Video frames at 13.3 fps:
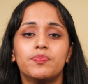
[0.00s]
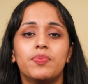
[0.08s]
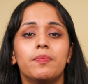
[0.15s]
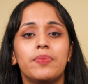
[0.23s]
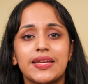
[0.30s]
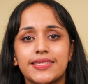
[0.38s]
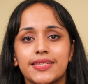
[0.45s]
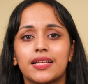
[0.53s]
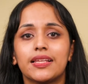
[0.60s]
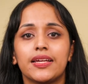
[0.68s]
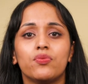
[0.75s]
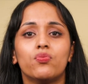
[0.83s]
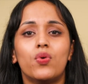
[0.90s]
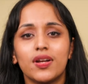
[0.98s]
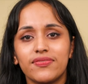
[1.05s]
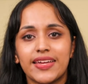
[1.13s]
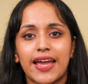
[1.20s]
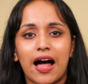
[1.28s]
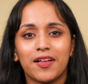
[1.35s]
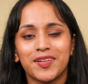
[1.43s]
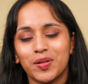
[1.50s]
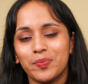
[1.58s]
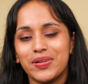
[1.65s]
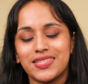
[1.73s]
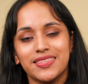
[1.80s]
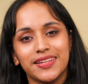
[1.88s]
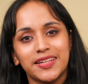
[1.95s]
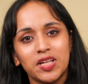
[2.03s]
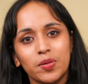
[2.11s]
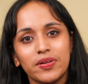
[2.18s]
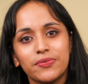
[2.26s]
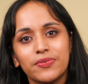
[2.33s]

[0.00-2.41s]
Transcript: but basically one of the alkyl bits in the Gilman